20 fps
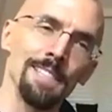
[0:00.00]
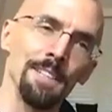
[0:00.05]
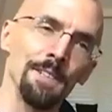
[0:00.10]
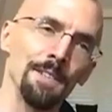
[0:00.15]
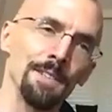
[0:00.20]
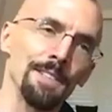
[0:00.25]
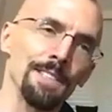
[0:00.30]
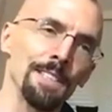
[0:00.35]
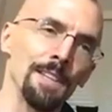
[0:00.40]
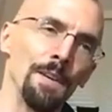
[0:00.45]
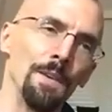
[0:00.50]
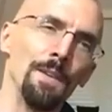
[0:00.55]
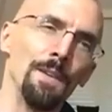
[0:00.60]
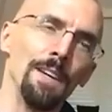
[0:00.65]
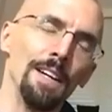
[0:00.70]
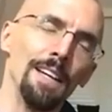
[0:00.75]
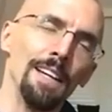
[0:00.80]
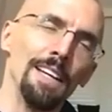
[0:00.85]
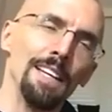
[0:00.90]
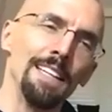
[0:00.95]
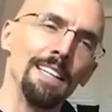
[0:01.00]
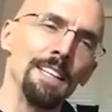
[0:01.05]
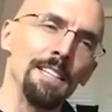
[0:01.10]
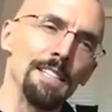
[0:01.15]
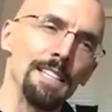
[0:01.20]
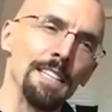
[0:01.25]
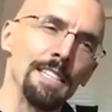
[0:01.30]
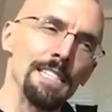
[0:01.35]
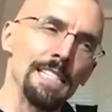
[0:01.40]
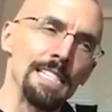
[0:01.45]
So
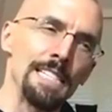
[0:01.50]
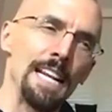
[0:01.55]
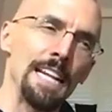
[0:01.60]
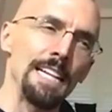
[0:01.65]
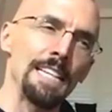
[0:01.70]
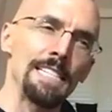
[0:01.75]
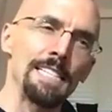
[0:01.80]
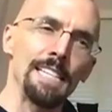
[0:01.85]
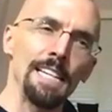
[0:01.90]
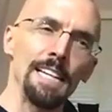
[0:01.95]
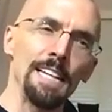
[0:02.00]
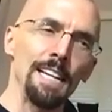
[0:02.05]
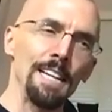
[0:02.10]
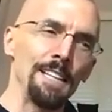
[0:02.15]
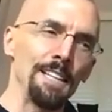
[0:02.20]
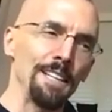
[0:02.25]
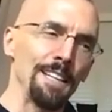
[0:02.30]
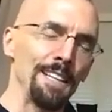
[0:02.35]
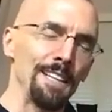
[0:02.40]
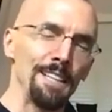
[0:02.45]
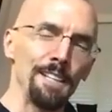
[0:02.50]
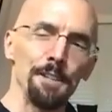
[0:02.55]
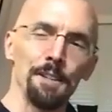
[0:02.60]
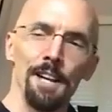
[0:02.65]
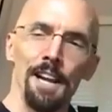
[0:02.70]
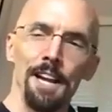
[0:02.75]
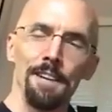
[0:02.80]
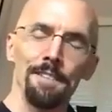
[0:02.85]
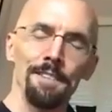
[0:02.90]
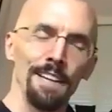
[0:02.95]
there's a tendency, and you and
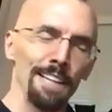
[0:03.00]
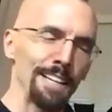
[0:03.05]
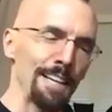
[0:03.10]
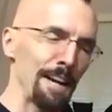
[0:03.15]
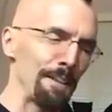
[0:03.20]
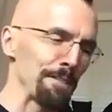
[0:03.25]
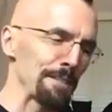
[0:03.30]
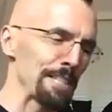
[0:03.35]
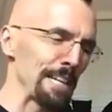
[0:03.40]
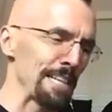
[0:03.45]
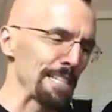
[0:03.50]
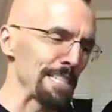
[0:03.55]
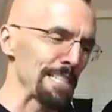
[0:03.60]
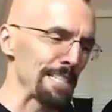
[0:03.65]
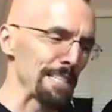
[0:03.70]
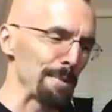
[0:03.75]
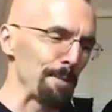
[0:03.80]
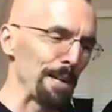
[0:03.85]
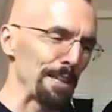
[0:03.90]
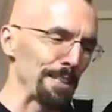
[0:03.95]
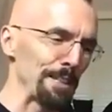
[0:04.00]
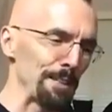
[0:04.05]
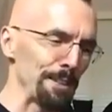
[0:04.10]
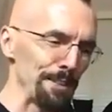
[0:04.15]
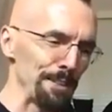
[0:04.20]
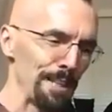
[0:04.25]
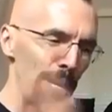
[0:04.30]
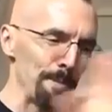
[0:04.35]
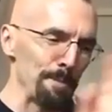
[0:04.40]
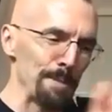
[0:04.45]
I have had conversations about the
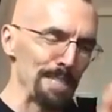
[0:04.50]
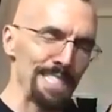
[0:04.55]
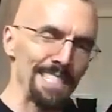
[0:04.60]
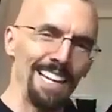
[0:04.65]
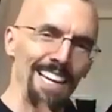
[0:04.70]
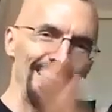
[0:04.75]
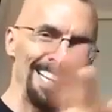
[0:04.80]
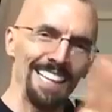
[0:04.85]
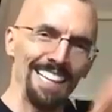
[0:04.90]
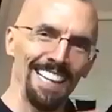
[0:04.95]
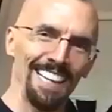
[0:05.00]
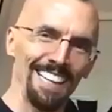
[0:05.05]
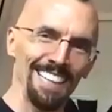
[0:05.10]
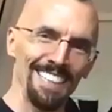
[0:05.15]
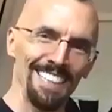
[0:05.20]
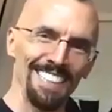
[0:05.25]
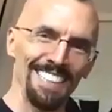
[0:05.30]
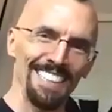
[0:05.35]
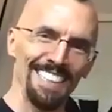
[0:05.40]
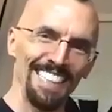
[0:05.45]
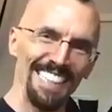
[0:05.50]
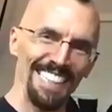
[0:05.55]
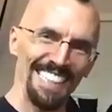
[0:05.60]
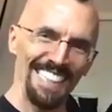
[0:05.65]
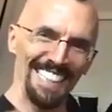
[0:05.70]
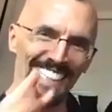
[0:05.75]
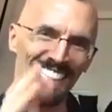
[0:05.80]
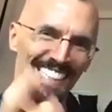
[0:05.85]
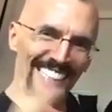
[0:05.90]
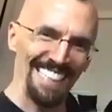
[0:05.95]
whole namaste thing and
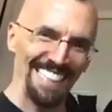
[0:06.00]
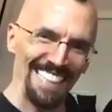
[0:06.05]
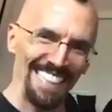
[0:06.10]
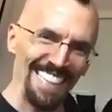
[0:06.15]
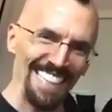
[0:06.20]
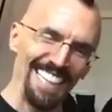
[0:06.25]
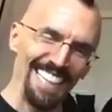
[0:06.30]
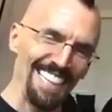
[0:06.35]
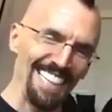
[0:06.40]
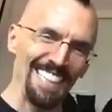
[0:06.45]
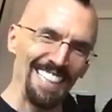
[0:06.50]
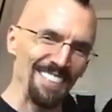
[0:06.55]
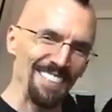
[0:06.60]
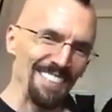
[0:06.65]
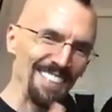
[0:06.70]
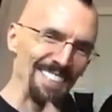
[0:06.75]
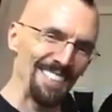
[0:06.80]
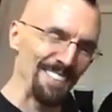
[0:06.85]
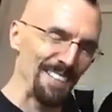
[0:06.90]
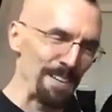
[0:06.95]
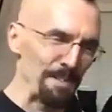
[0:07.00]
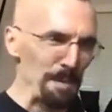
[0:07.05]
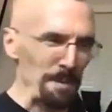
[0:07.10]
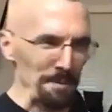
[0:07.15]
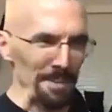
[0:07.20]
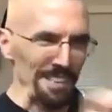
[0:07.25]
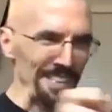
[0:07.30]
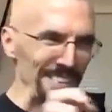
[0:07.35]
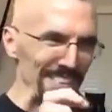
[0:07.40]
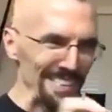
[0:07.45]
all the way
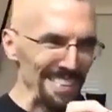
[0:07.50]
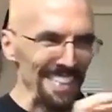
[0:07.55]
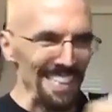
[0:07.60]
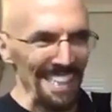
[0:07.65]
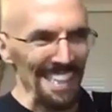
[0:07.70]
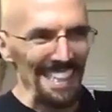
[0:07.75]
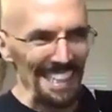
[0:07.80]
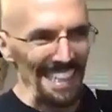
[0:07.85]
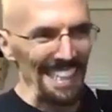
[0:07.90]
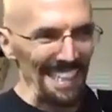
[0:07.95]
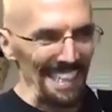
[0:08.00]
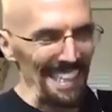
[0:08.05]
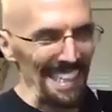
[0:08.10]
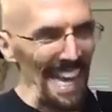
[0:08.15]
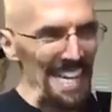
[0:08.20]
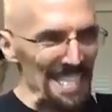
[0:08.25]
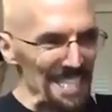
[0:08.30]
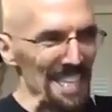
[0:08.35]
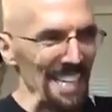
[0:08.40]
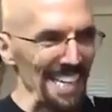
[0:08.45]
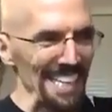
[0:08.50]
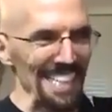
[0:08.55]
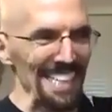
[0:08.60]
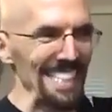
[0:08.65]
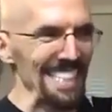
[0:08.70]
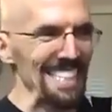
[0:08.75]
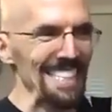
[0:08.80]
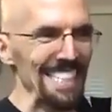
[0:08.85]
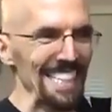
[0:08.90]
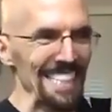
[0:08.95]
people latch onto
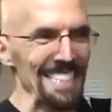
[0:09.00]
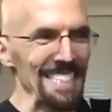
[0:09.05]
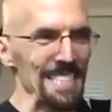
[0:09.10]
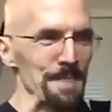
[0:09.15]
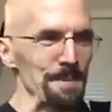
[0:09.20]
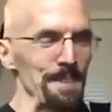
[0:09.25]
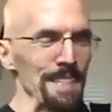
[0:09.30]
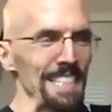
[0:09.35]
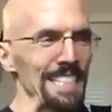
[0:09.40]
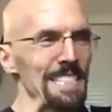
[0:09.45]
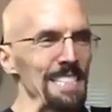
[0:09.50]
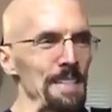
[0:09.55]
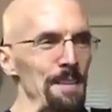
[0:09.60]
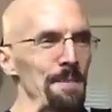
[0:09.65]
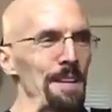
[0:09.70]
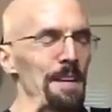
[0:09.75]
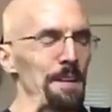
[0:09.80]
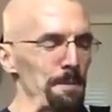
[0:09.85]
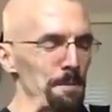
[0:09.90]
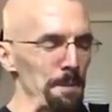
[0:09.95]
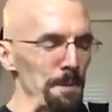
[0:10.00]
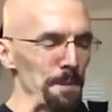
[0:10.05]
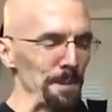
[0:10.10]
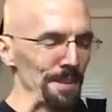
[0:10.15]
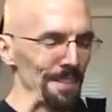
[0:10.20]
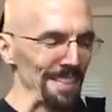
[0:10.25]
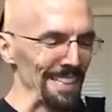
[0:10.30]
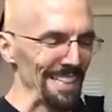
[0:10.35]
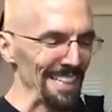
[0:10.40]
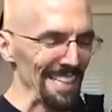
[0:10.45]
these things as being somehow
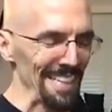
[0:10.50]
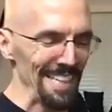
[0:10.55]
important.